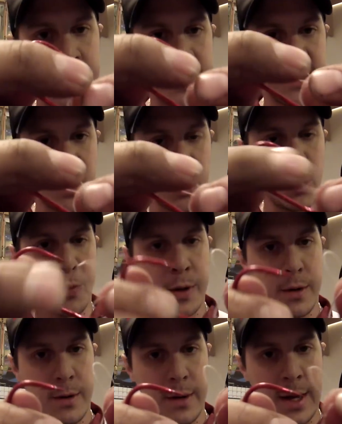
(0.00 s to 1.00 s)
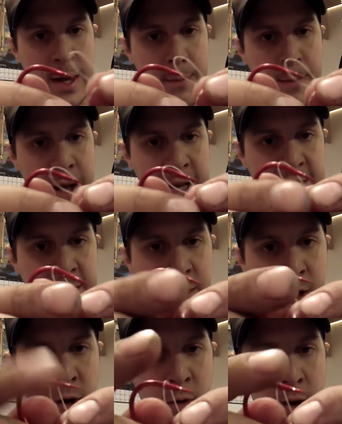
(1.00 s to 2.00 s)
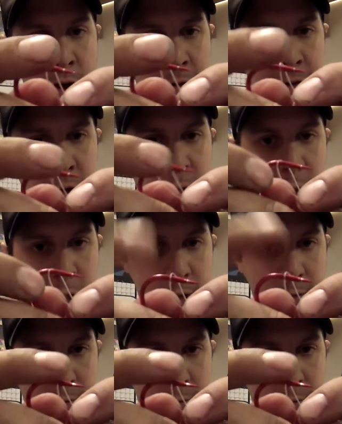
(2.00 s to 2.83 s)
that's a loop and pass it around the hook.